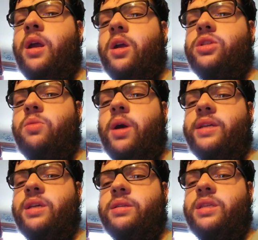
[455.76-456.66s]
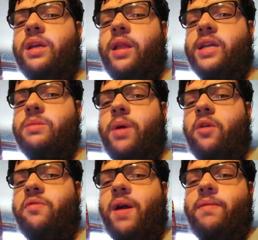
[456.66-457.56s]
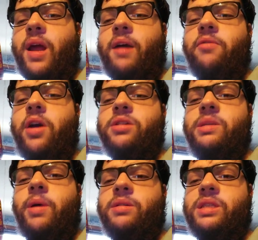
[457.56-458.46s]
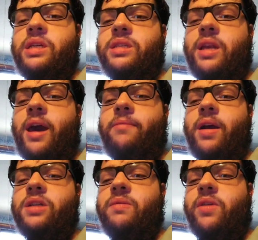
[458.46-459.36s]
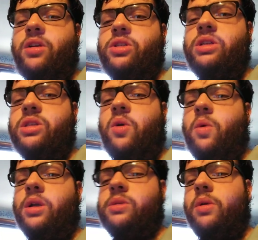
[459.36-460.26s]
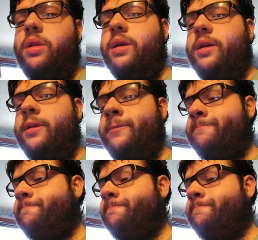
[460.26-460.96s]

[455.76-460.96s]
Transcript: Energy wise, I'll say it lasts about five and a half hours to about six and a half hours of energy, so it works really good.